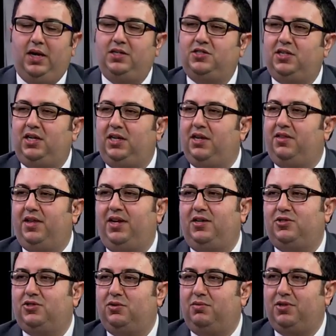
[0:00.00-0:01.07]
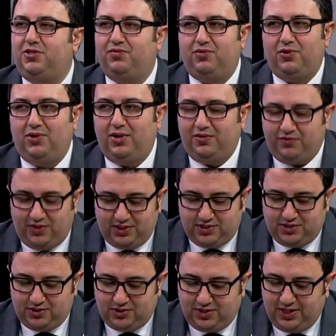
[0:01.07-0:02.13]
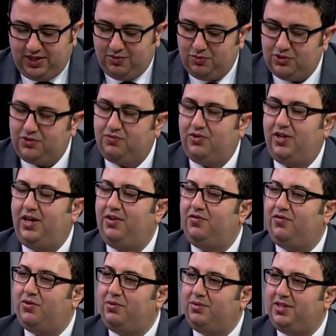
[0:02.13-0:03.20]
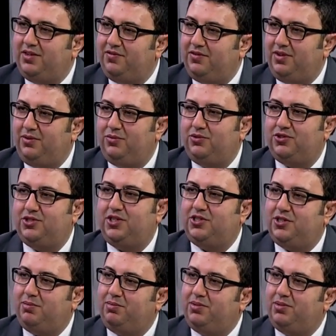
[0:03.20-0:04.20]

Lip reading: Angelina, thank you so much for your advice today. It was very informative and it was such